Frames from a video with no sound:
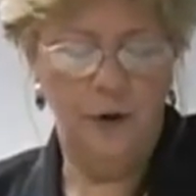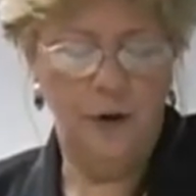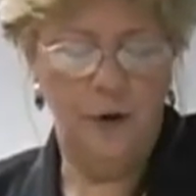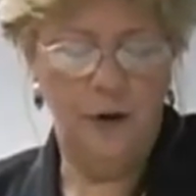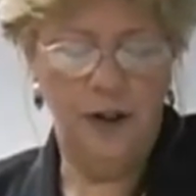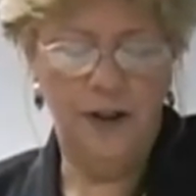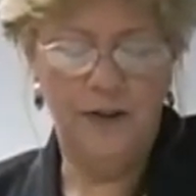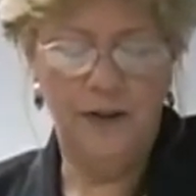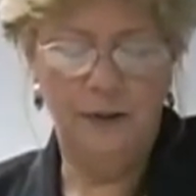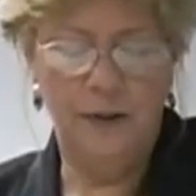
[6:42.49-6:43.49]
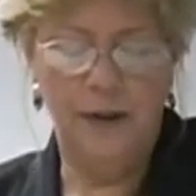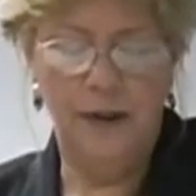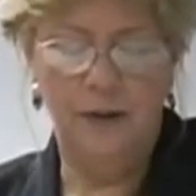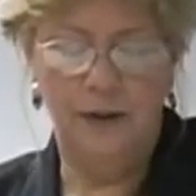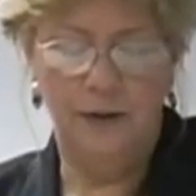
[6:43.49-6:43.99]
the cortex, and the
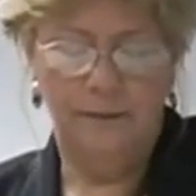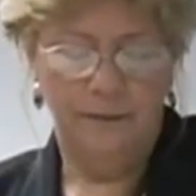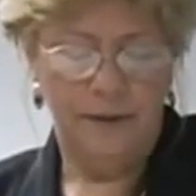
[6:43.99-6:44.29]
medulla.